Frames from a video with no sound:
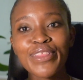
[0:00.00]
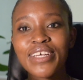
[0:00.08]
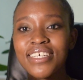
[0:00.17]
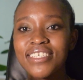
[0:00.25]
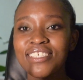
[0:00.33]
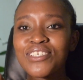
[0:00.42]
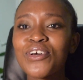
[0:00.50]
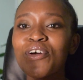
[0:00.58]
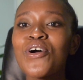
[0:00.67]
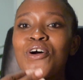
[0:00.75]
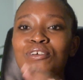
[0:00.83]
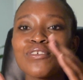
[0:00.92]
things,
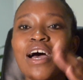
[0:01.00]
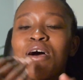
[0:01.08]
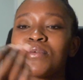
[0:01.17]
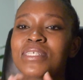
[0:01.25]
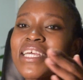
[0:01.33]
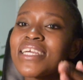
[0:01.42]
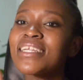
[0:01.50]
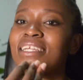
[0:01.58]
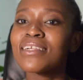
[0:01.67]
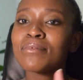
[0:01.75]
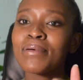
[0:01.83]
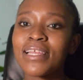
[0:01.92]
So I would take it
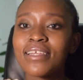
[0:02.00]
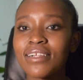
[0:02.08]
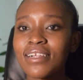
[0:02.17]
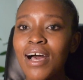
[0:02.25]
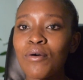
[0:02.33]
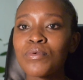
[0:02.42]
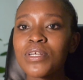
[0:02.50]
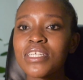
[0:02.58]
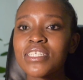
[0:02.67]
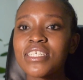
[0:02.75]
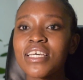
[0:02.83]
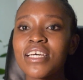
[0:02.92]
little by little. I wouldn't